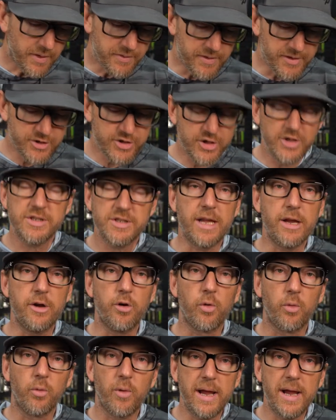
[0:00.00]
This is just a
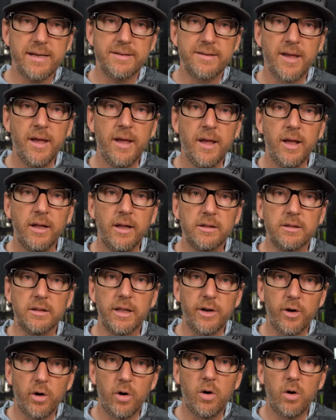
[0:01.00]
great
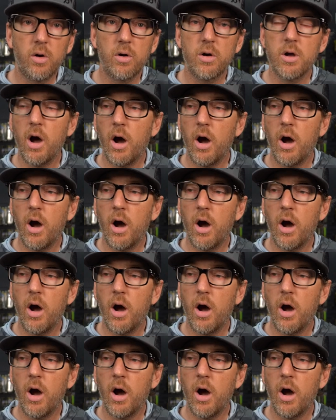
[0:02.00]
little